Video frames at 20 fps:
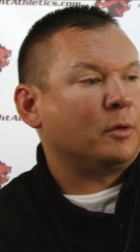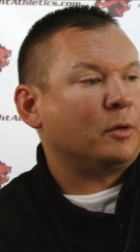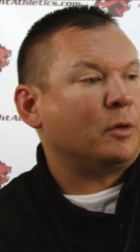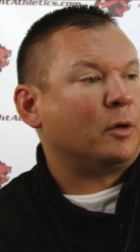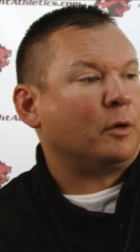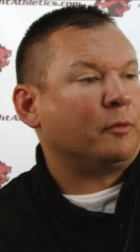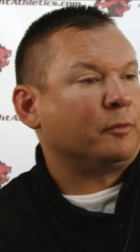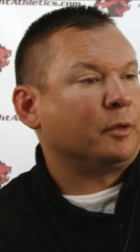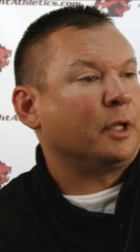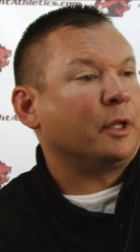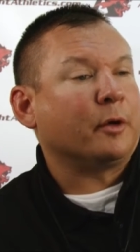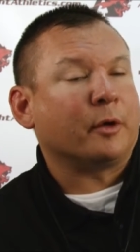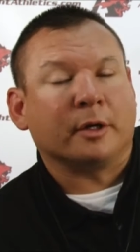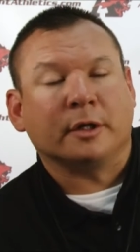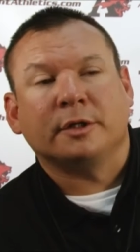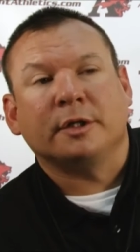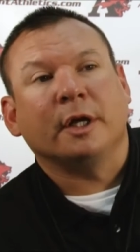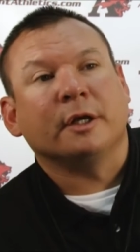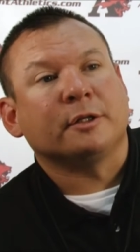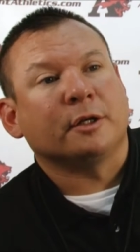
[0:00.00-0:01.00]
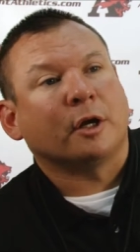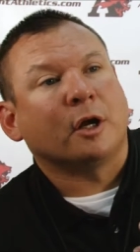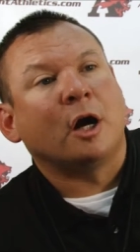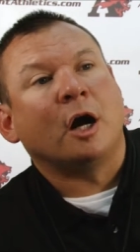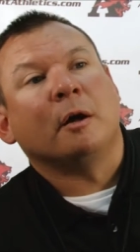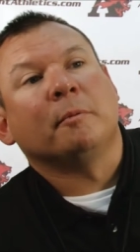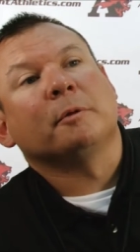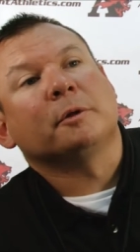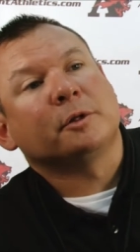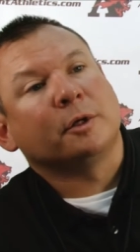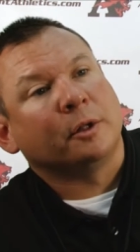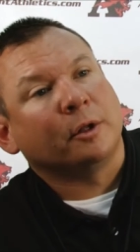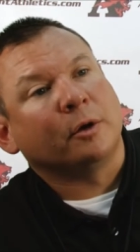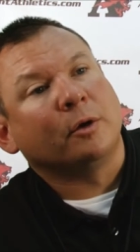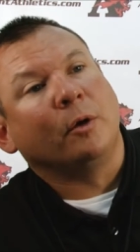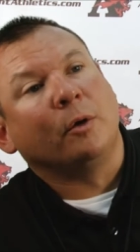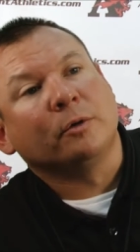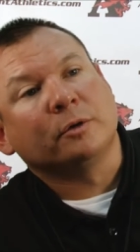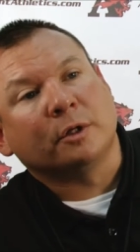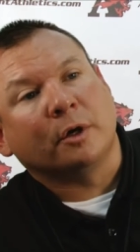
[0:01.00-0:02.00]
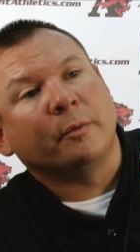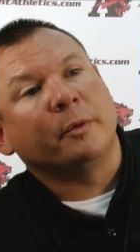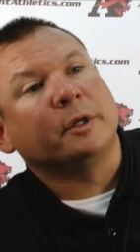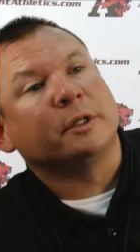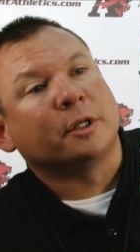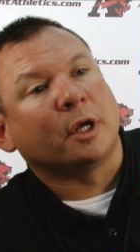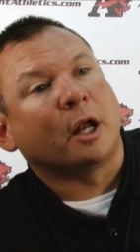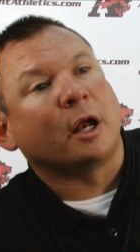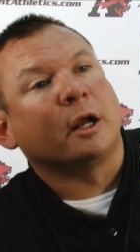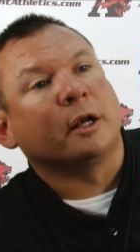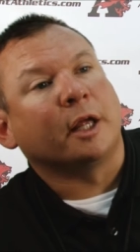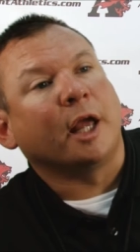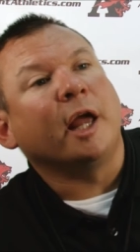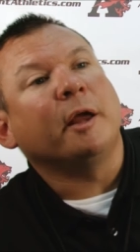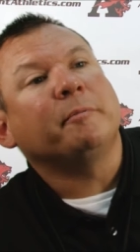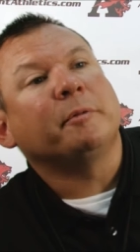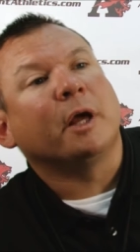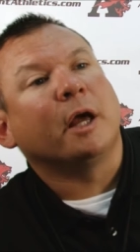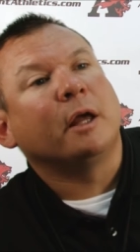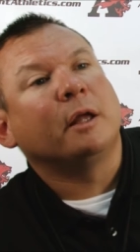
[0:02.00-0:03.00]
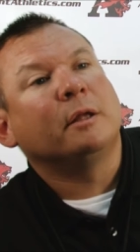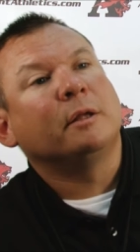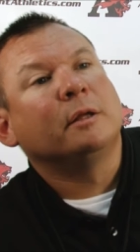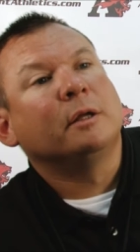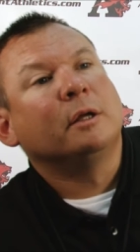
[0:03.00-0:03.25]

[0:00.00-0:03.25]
hopefully they're going to see us accomplishing the goals that we set on game day.